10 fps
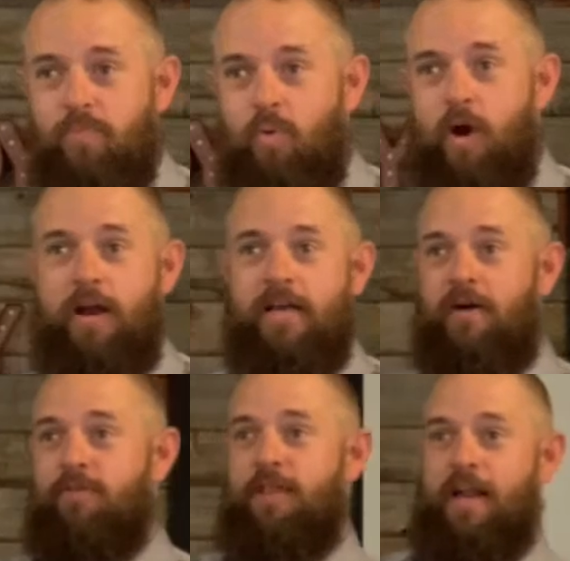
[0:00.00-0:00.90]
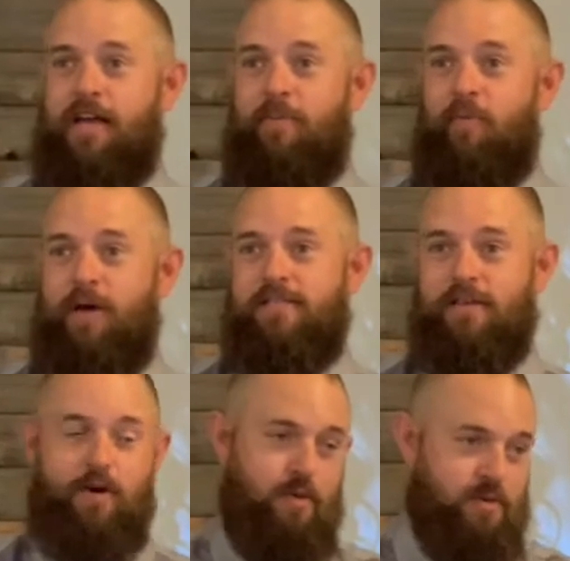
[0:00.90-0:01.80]
We already covered that a couple weeks
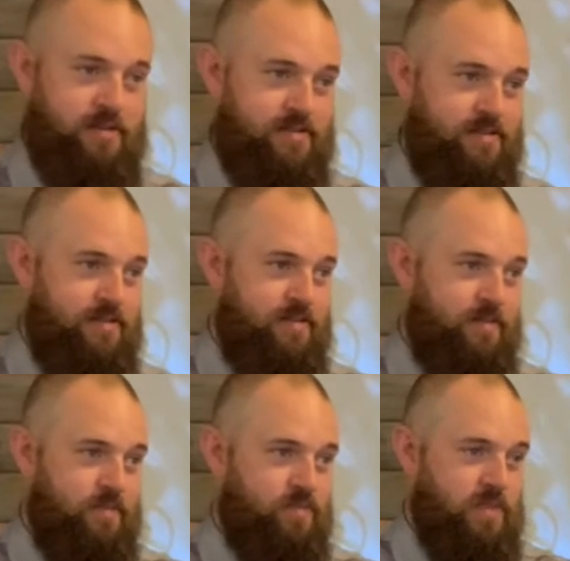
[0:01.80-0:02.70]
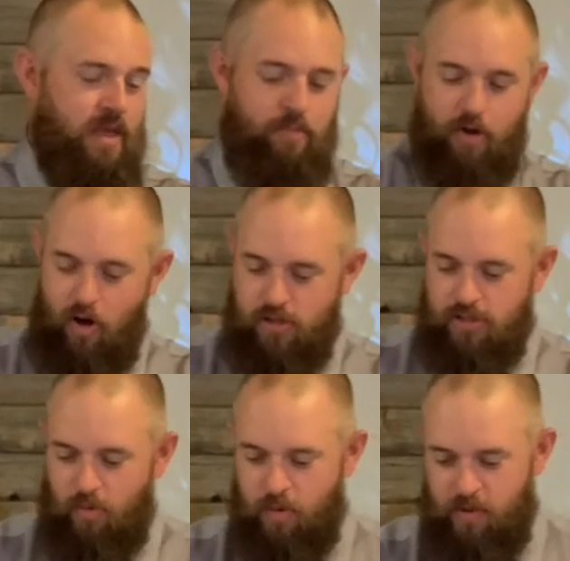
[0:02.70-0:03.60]
ago. But
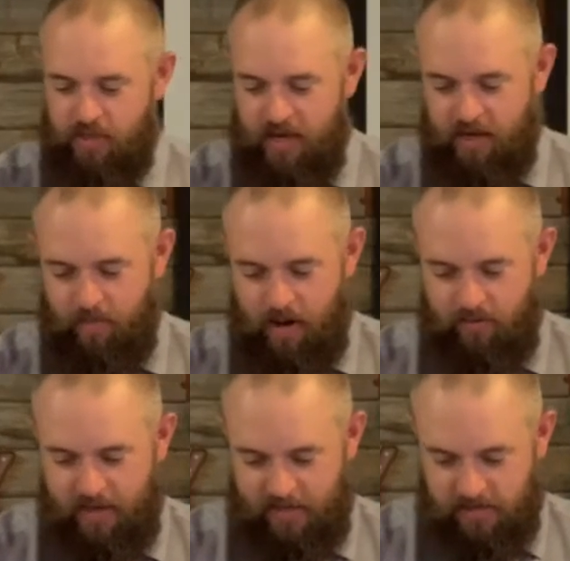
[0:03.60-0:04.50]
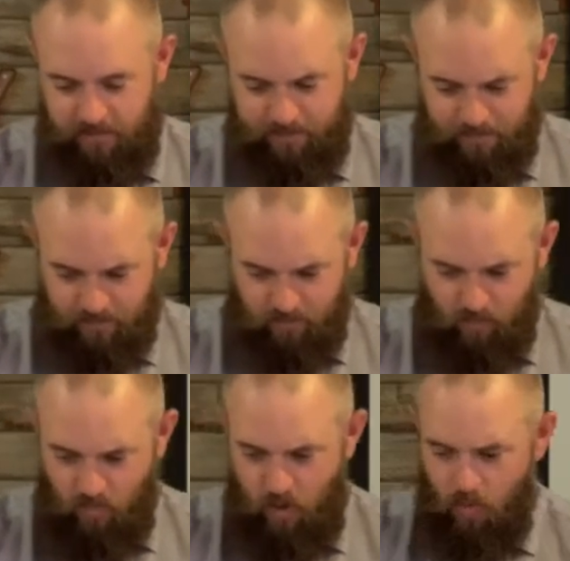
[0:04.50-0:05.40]
also, when we think about this,
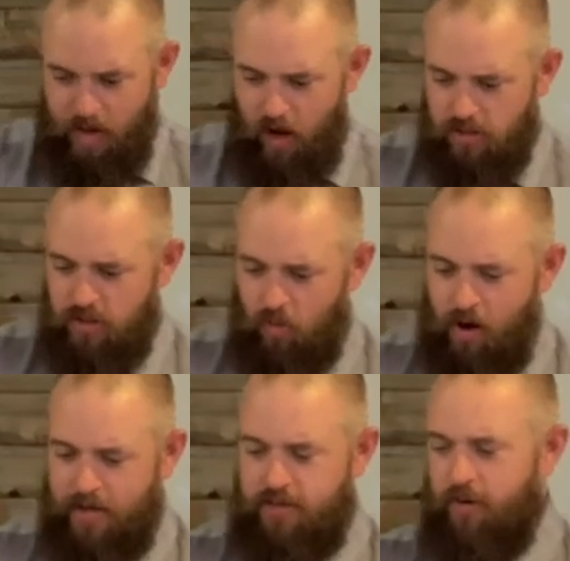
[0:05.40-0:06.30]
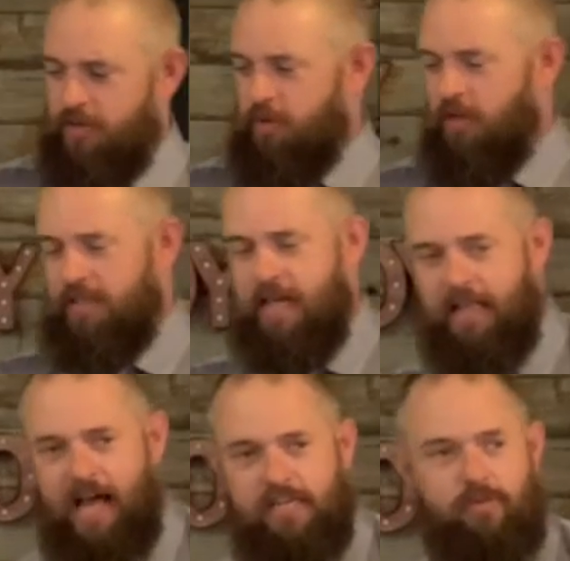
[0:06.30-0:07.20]
we also want to, as we looked at
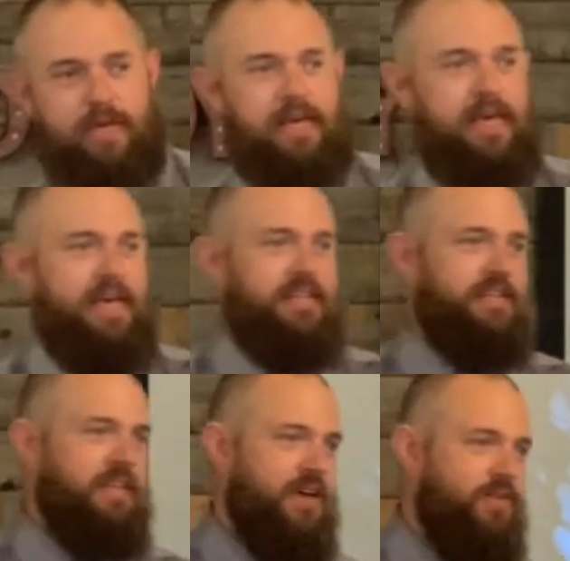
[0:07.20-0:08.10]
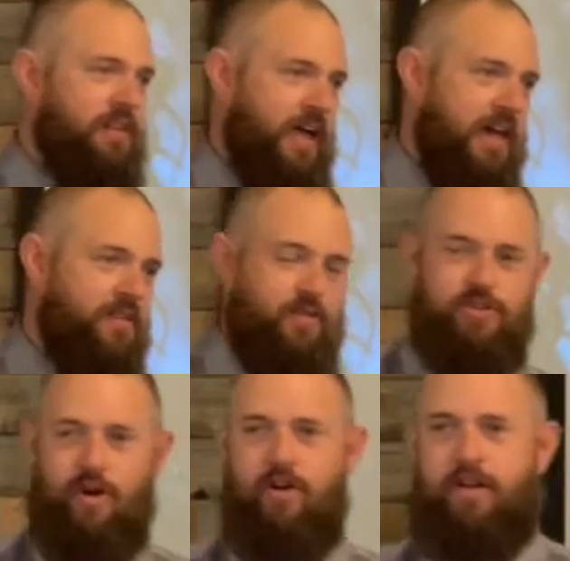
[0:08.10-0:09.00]
last week, to live in light of
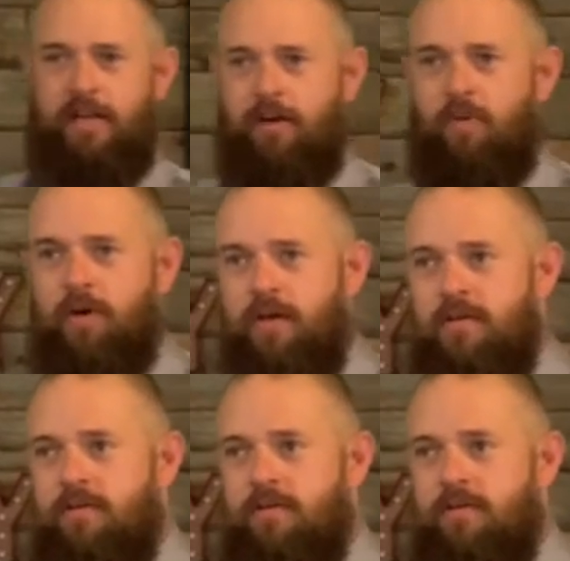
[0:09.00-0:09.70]
eternity, don't we?